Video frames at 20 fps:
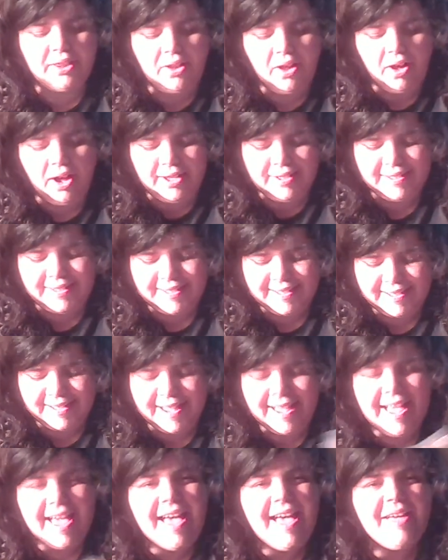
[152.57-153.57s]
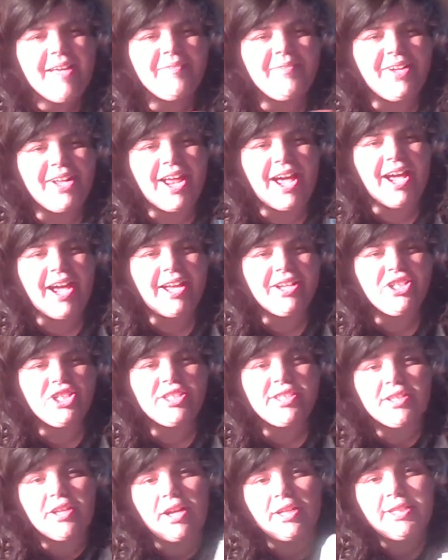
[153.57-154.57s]
loss. But I
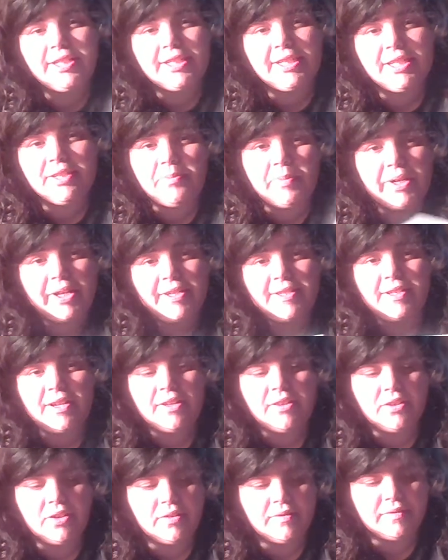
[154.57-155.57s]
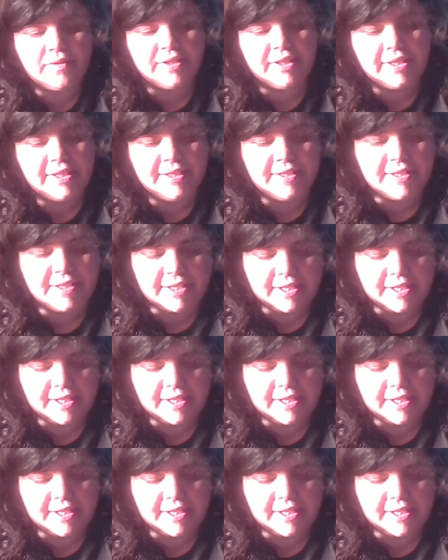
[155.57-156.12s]
just got the kit because I love these